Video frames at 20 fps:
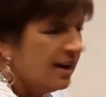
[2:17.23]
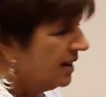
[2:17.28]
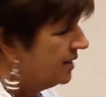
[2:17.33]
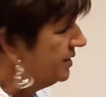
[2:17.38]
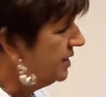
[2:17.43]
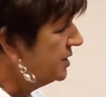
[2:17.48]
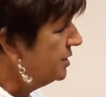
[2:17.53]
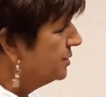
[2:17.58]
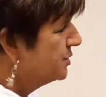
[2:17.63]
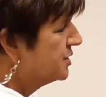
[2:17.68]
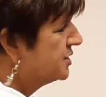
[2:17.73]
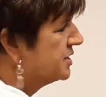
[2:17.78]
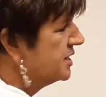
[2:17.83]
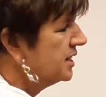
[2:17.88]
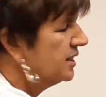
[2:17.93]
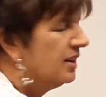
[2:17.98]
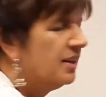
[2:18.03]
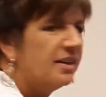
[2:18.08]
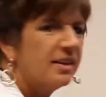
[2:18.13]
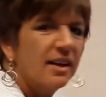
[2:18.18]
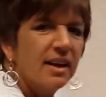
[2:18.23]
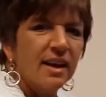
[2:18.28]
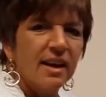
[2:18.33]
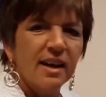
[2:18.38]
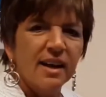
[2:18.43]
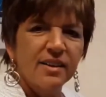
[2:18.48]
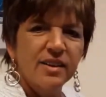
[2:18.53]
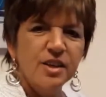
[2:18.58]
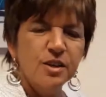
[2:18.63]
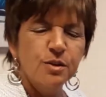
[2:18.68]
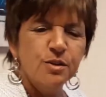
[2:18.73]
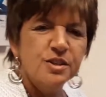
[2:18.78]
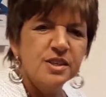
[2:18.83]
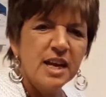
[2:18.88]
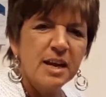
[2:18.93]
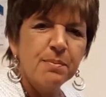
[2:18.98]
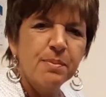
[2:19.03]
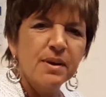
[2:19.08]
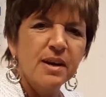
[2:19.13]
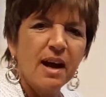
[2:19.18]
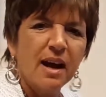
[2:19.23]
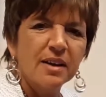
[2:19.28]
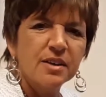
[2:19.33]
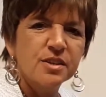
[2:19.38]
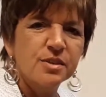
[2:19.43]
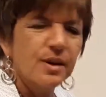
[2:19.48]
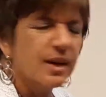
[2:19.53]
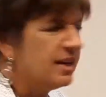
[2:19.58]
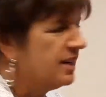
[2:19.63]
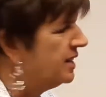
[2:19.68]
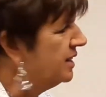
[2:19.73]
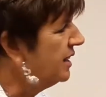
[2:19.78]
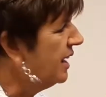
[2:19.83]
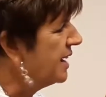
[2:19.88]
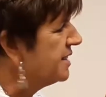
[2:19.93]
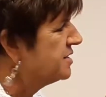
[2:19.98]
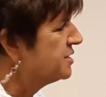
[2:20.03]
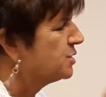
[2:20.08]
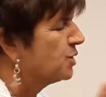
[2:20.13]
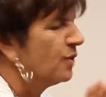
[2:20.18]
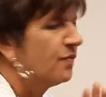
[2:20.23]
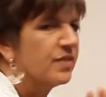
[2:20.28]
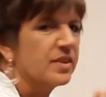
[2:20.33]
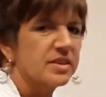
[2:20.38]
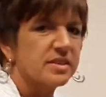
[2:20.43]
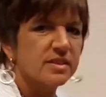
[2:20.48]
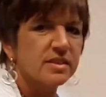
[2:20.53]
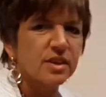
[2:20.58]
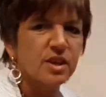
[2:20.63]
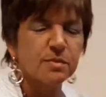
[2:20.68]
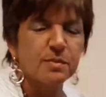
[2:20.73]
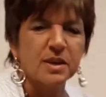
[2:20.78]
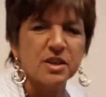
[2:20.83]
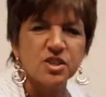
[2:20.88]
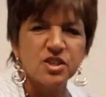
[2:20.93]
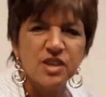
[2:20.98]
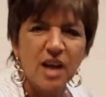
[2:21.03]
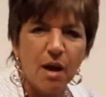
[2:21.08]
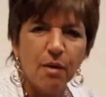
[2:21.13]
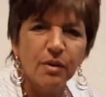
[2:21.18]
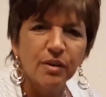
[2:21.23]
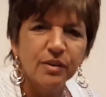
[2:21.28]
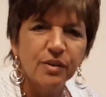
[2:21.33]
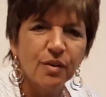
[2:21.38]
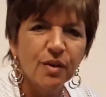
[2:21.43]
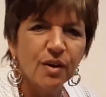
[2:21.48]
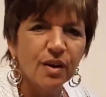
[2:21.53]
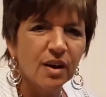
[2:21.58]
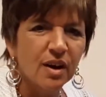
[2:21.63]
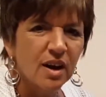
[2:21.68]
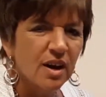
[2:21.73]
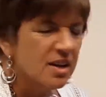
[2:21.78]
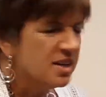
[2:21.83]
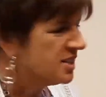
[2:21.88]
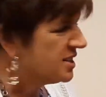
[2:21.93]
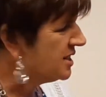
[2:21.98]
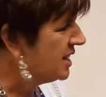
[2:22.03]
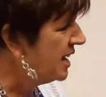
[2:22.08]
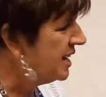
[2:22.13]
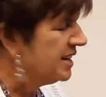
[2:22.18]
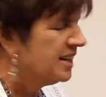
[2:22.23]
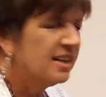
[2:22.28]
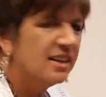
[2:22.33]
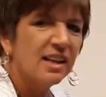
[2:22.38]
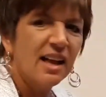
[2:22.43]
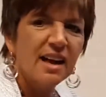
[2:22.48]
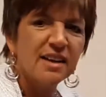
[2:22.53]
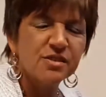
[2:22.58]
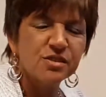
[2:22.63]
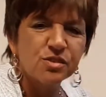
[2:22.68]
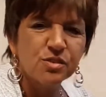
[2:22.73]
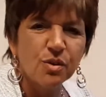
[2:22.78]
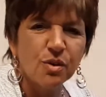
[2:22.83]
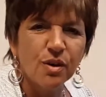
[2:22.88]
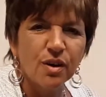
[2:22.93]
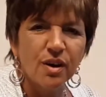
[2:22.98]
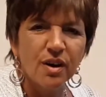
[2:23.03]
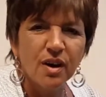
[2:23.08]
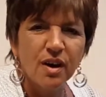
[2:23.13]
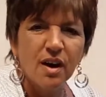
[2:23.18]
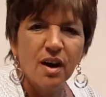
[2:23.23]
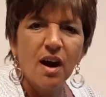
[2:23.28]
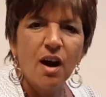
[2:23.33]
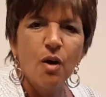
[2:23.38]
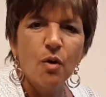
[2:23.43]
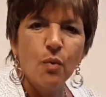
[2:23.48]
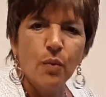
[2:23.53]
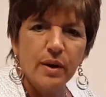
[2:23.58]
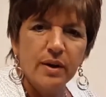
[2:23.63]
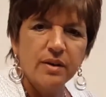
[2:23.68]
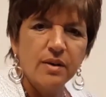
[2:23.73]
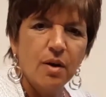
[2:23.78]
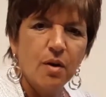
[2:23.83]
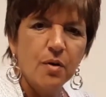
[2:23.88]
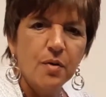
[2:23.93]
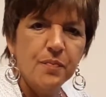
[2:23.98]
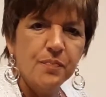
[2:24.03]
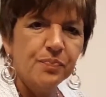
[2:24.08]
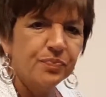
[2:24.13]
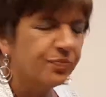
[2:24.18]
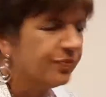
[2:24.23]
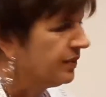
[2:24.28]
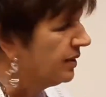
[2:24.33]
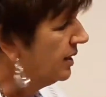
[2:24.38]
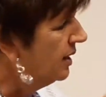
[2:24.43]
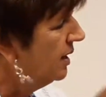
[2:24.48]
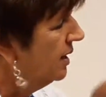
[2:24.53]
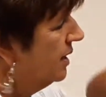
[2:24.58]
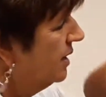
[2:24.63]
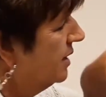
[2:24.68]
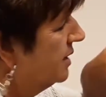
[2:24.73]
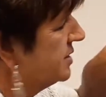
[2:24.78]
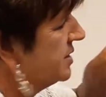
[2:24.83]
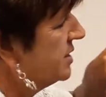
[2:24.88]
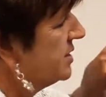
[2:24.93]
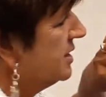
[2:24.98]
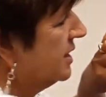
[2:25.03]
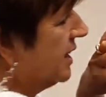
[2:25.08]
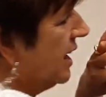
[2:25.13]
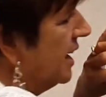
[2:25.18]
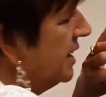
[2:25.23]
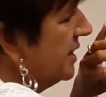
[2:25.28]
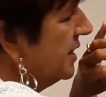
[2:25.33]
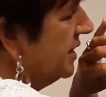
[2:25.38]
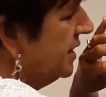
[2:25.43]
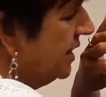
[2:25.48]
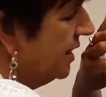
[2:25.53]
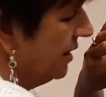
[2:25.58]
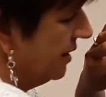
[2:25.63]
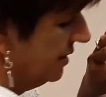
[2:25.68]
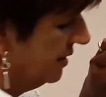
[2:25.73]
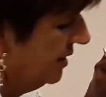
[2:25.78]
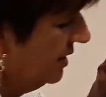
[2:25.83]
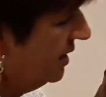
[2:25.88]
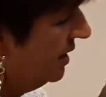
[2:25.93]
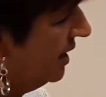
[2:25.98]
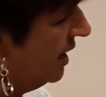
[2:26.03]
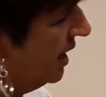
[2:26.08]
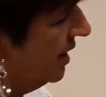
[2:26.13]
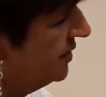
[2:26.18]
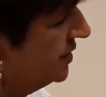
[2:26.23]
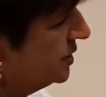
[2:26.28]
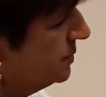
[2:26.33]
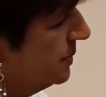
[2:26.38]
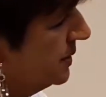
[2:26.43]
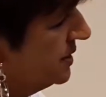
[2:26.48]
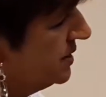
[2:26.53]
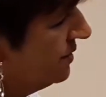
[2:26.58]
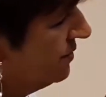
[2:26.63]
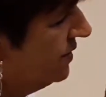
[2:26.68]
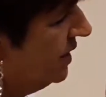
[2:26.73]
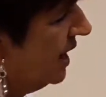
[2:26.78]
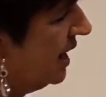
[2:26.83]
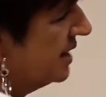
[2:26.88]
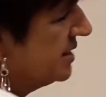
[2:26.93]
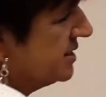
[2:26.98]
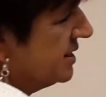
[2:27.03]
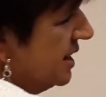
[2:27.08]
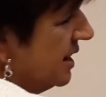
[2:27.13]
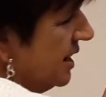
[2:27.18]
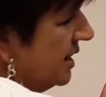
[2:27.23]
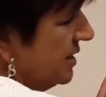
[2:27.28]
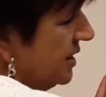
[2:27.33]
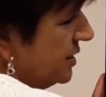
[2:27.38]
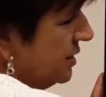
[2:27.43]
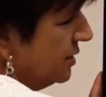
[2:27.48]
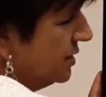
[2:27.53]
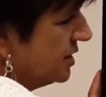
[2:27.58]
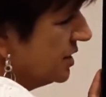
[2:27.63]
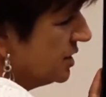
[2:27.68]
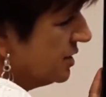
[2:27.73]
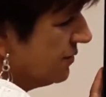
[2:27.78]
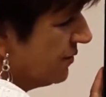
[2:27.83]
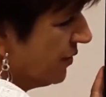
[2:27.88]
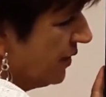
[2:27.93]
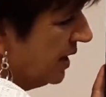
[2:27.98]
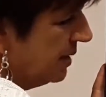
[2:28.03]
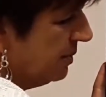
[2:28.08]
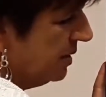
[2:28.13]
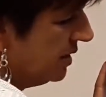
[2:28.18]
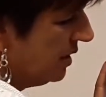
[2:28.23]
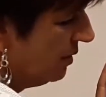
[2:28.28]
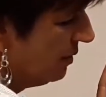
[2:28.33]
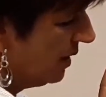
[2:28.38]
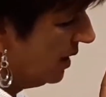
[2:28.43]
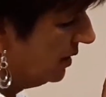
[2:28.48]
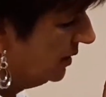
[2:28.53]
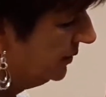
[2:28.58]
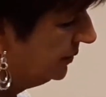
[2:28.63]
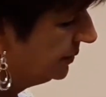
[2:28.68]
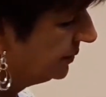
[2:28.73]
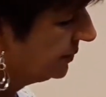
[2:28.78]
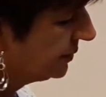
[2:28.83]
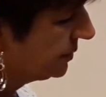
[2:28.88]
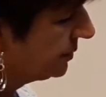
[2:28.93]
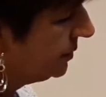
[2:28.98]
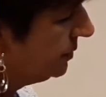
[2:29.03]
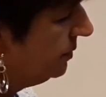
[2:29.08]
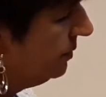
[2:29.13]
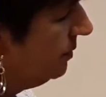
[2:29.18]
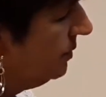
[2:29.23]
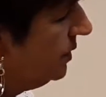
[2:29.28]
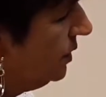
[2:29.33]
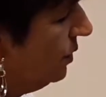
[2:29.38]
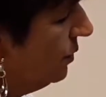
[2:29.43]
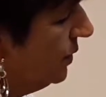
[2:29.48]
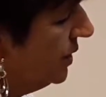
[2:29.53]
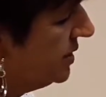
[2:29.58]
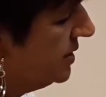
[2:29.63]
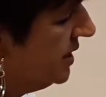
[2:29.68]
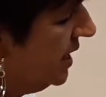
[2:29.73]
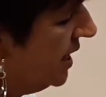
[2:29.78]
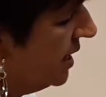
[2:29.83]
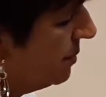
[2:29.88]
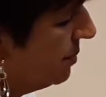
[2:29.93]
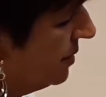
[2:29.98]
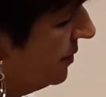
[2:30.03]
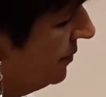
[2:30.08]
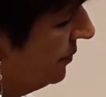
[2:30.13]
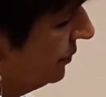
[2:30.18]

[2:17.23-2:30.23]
And then you seal it and then you tape it on to any glass surface. It could be a shower door, sliding glass door, a window, just like I did here on this piece of glass. And then you just frame it around with tape.